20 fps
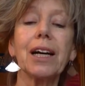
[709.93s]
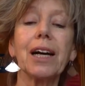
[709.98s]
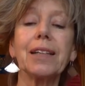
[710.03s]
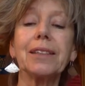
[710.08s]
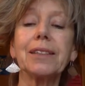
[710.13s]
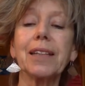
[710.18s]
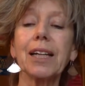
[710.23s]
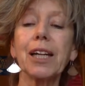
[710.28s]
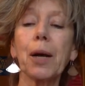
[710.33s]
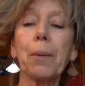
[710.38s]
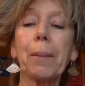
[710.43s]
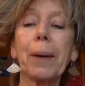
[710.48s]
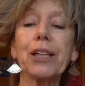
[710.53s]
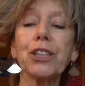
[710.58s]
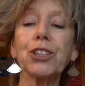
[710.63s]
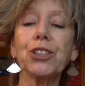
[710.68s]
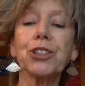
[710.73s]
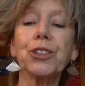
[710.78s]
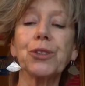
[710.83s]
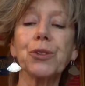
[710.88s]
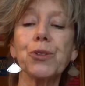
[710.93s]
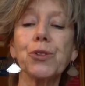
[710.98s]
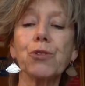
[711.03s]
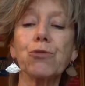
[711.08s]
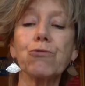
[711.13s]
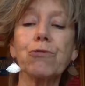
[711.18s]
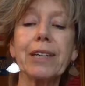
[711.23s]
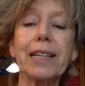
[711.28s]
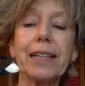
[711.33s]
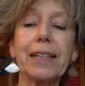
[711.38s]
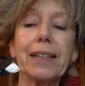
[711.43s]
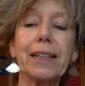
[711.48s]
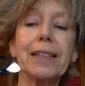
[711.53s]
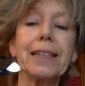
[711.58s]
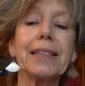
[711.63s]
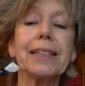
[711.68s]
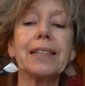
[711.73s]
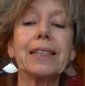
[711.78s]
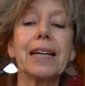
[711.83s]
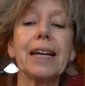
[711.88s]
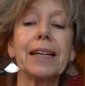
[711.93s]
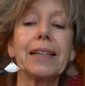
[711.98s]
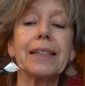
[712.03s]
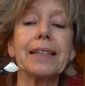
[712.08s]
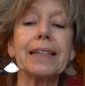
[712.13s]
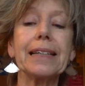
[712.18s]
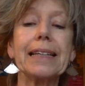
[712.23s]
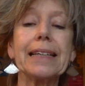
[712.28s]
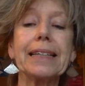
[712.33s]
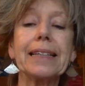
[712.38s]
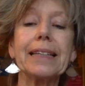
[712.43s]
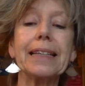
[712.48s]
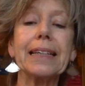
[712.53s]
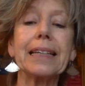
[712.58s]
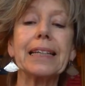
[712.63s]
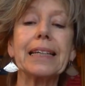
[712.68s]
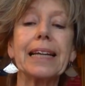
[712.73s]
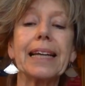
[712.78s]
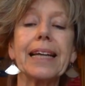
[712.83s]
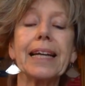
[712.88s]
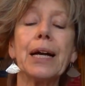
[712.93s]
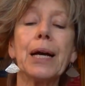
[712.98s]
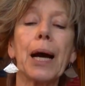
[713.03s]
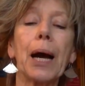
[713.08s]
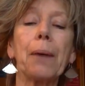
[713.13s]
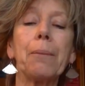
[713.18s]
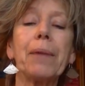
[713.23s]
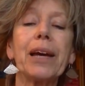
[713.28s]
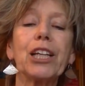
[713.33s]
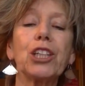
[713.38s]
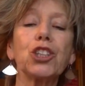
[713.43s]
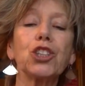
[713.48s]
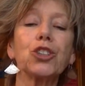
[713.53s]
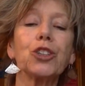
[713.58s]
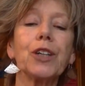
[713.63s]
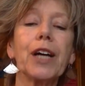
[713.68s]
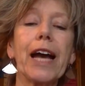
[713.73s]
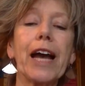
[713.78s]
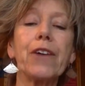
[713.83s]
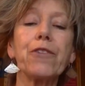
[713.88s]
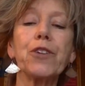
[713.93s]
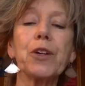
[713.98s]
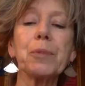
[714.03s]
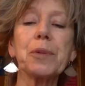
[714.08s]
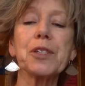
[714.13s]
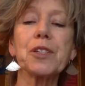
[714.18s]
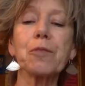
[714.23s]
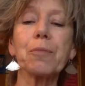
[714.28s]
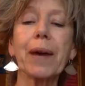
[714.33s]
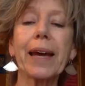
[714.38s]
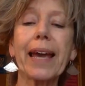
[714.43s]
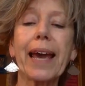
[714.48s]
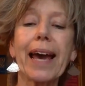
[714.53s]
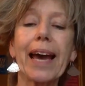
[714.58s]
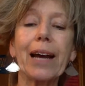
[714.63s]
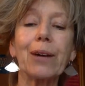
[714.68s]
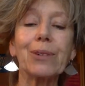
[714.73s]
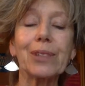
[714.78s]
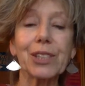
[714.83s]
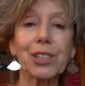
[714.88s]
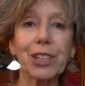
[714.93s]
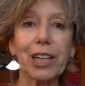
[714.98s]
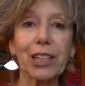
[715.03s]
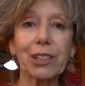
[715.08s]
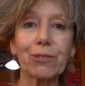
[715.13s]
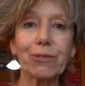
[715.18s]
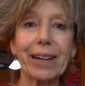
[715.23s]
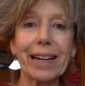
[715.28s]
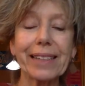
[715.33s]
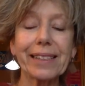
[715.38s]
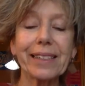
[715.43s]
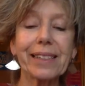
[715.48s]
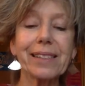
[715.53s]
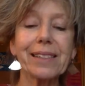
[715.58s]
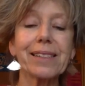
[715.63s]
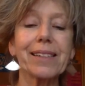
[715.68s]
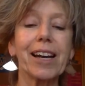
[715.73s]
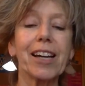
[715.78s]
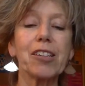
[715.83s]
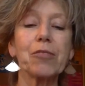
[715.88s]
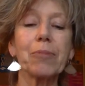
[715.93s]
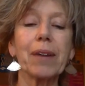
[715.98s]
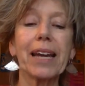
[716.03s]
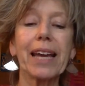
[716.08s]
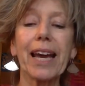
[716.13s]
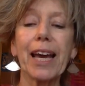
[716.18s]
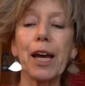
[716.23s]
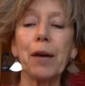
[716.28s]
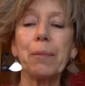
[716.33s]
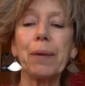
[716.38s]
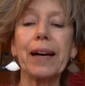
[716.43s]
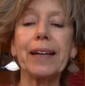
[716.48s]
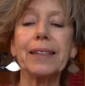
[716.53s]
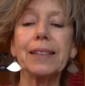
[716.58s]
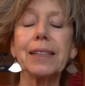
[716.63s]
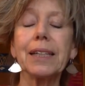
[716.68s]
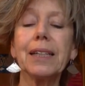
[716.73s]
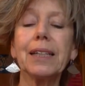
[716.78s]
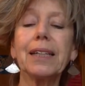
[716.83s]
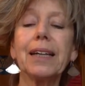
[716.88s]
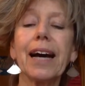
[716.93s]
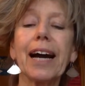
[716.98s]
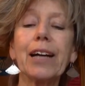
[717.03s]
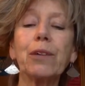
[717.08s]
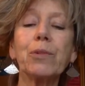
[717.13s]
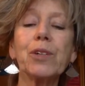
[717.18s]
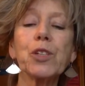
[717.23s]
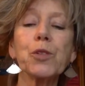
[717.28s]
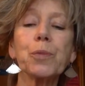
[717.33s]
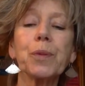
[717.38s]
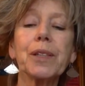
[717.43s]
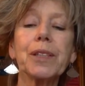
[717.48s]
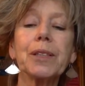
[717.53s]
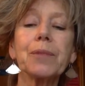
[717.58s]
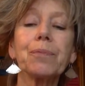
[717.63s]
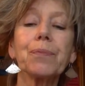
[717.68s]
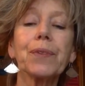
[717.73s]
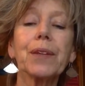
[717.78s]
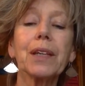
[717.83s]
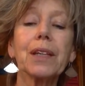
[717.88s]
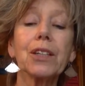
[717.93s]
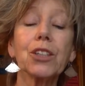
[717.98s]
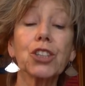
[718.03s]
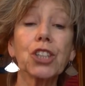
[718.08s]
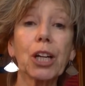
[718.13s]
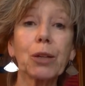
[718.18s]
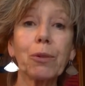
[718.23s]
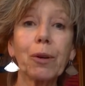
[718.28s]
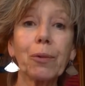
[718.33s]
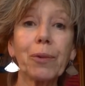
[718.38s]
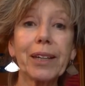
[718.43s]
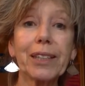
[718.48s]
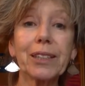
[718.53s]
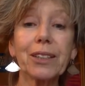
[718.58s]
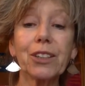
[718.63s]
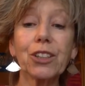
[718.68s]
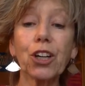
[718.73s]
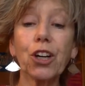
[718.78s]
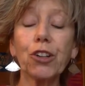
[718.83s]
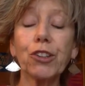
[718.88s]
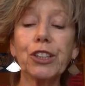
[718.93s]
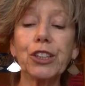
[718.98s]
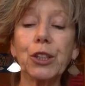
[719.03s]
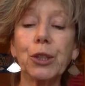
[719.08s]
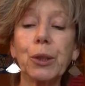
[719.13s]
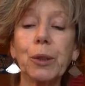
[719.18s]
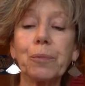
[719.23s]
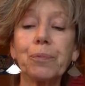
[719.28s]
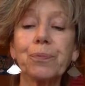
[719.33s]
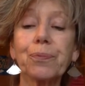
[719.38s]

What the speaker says: and done up my shoes really tightly and neatly, I made sure every bit of my hair was tucked right inside my hairband. I whispered, "Shall we wait in the corridor?"